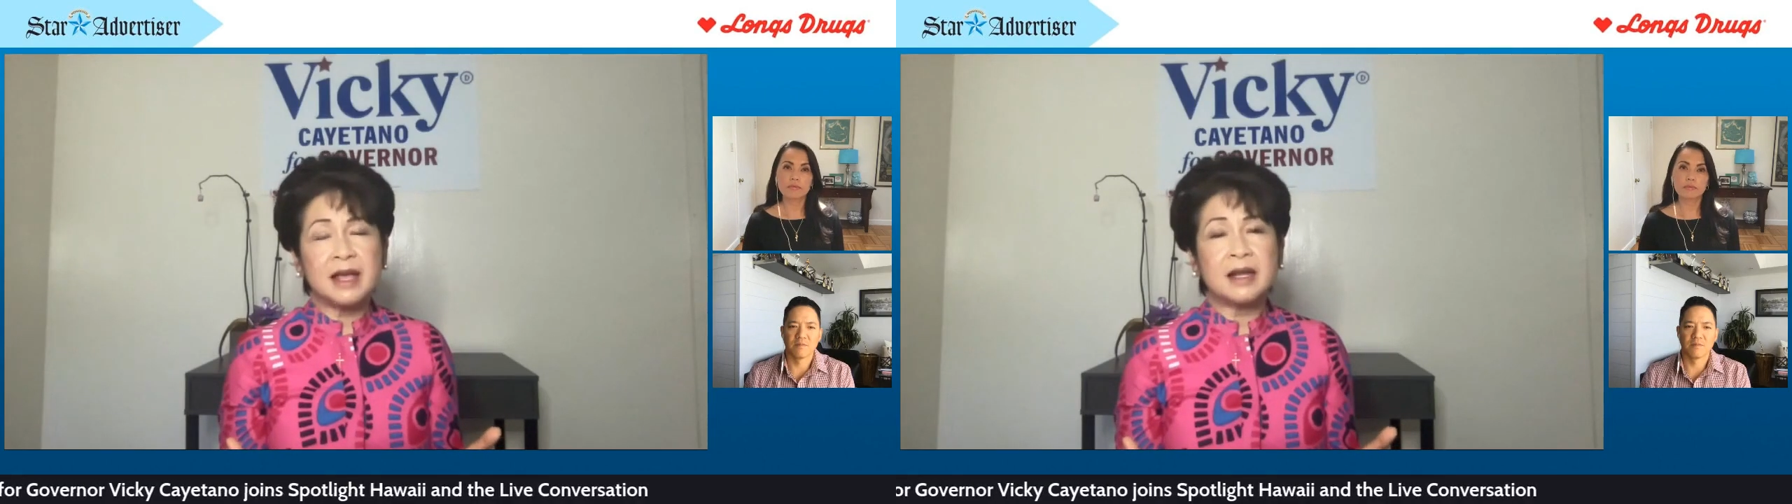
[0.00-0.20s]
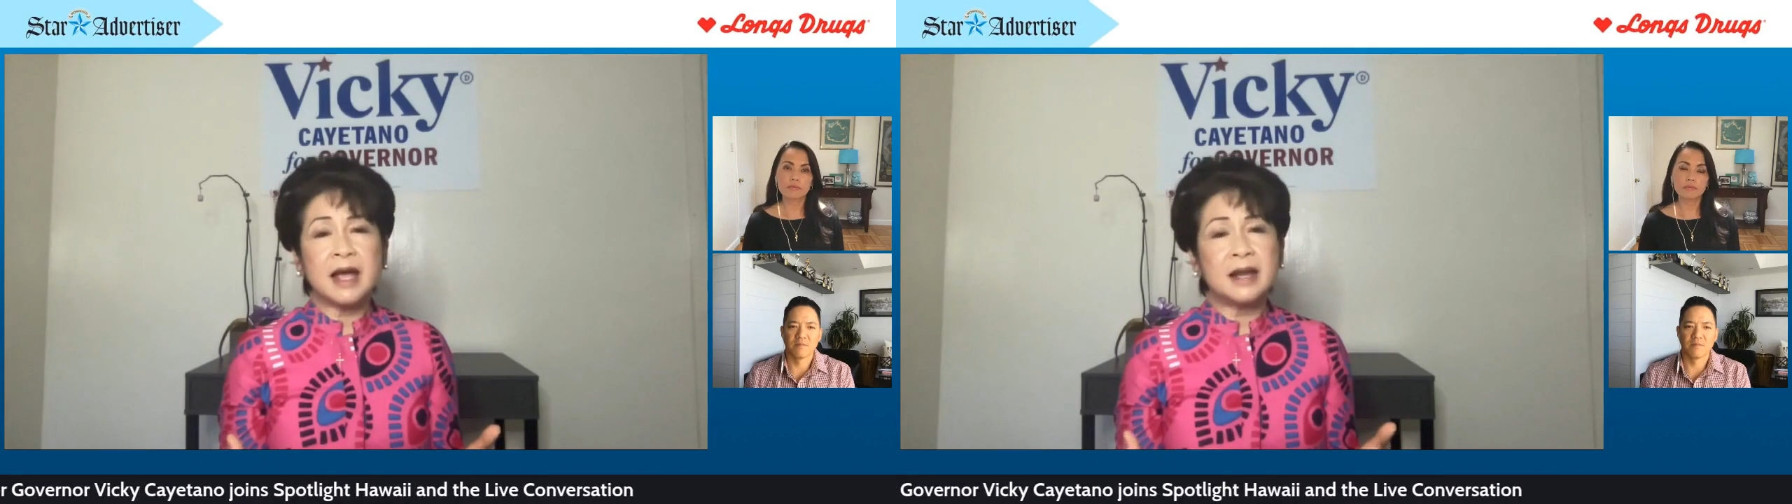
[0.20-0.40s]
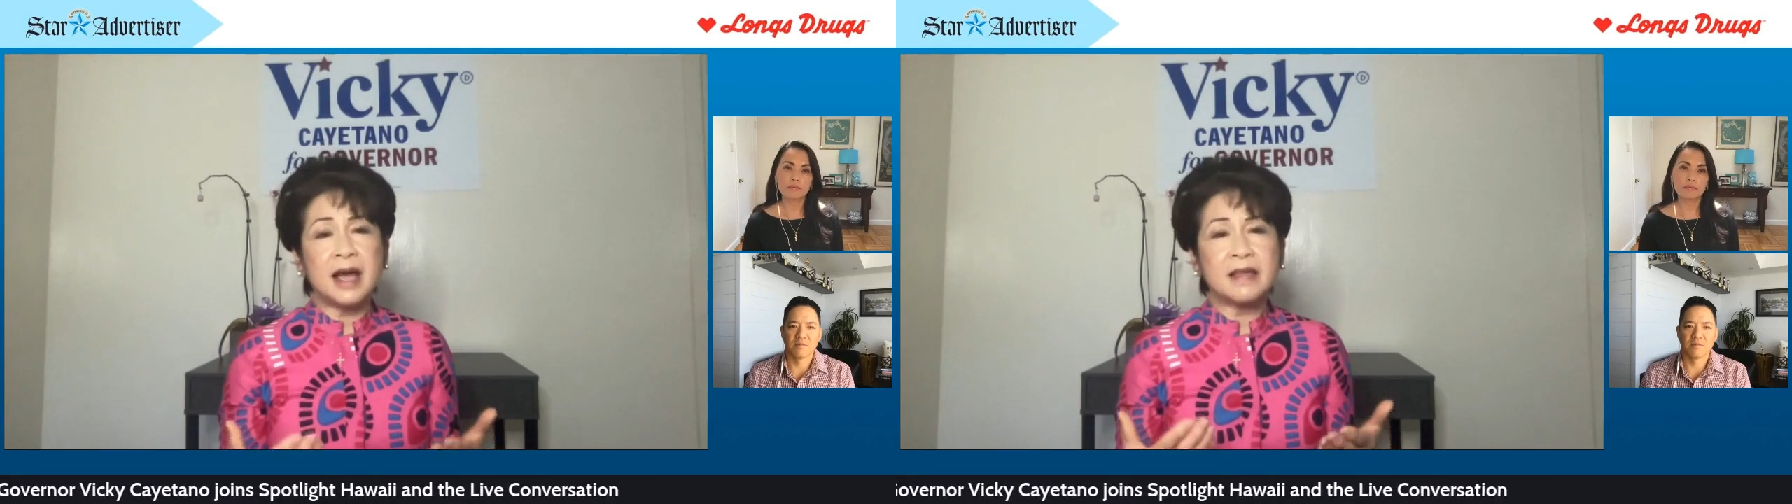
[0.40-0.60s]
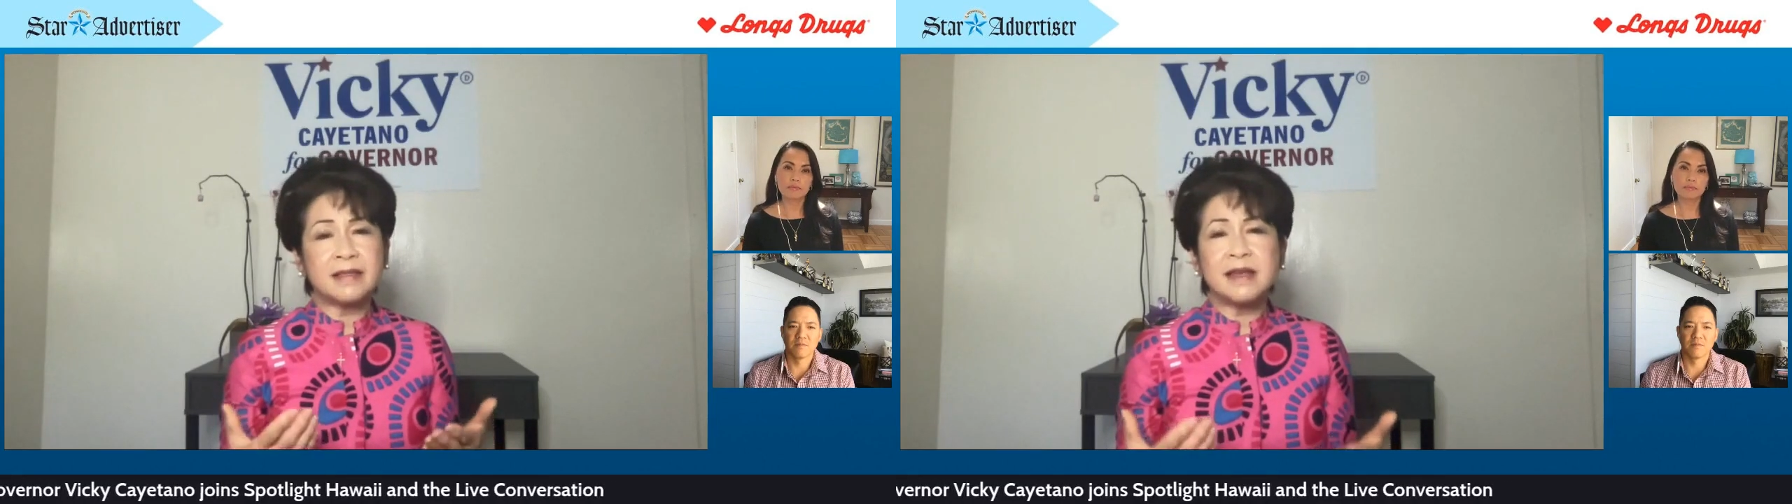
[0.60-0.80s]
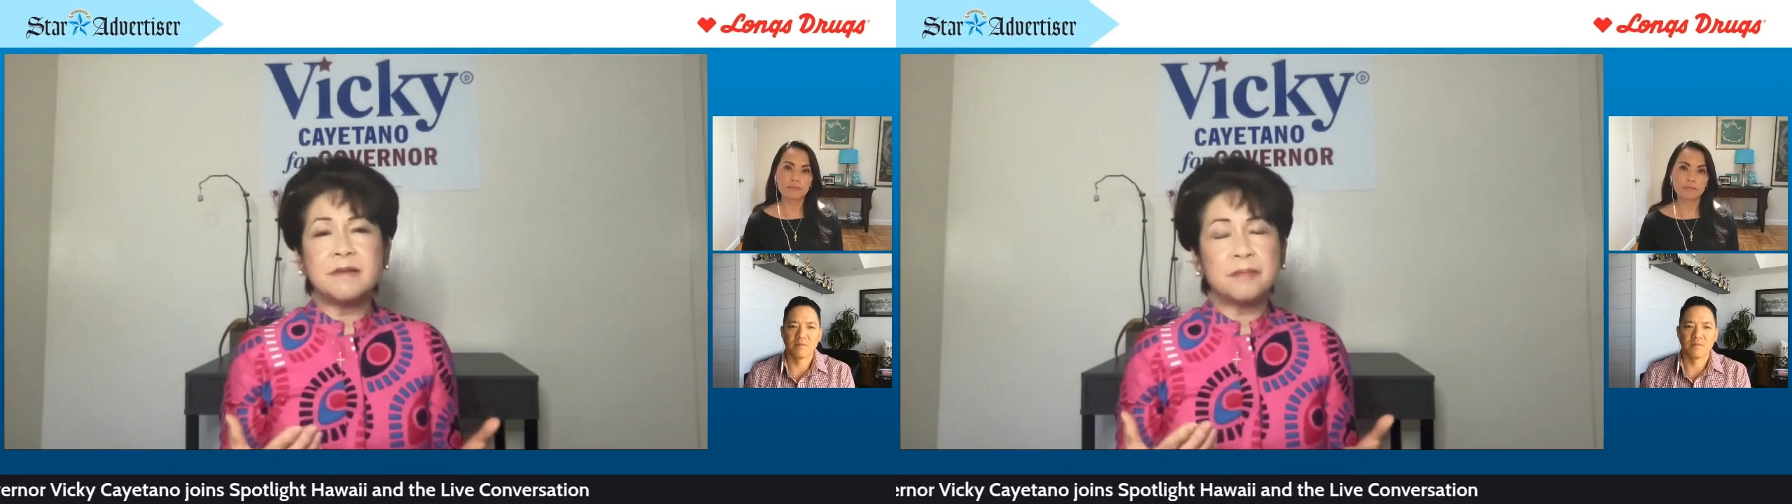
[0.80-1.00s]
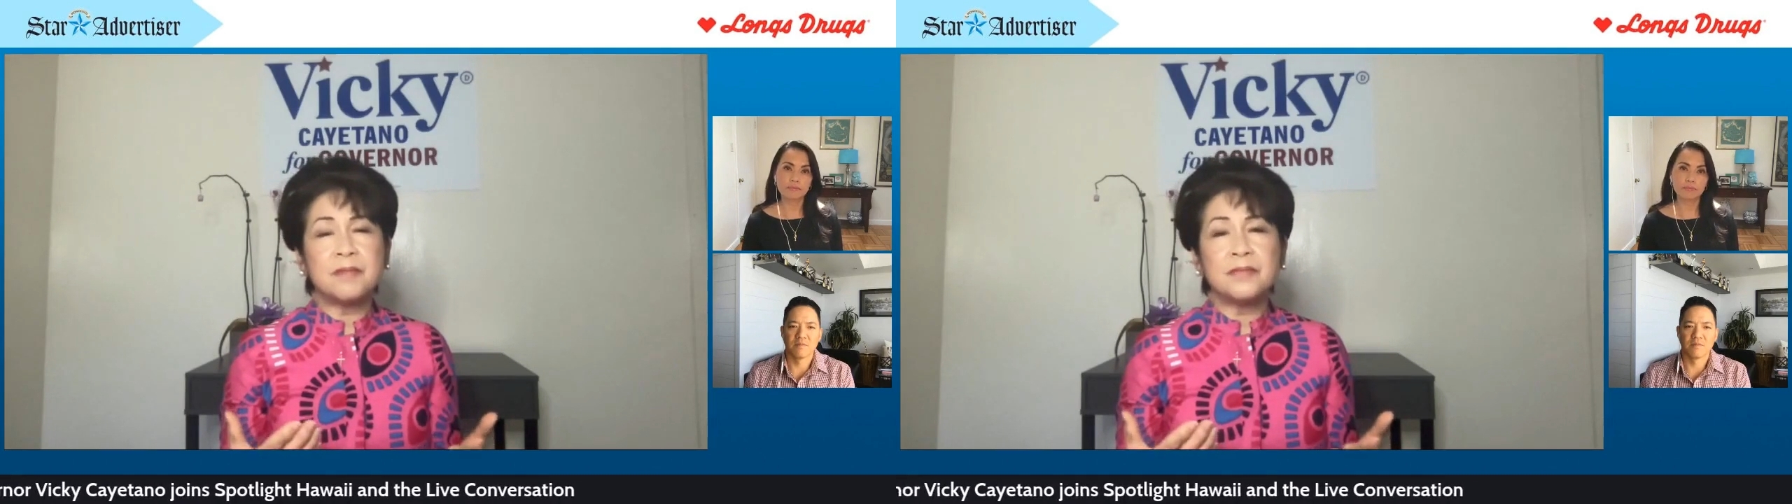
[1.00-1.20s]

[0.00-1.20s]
And, and I think